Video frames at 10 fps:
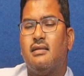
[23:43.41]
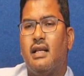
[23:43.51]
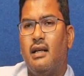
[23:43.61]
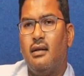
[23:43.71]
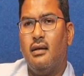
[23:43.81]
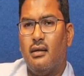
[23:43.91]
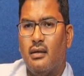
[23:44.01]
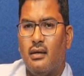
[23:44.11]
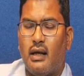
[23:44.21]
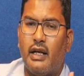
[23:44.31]
then
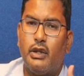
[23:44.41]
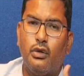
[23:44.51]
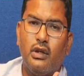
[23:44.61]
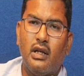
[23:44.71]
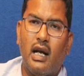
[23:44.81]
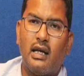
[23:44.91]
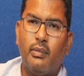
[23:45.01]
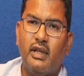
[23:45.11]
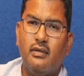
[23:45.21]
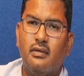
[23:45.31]
connect it to the
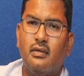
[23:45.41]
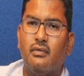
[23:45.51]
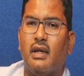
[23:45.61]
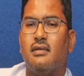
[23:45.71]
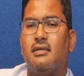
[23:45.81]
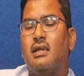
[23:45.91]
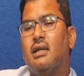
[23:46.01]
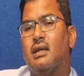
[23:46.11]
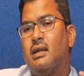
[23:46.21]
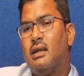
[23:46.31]
database. Once
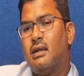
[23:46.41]
the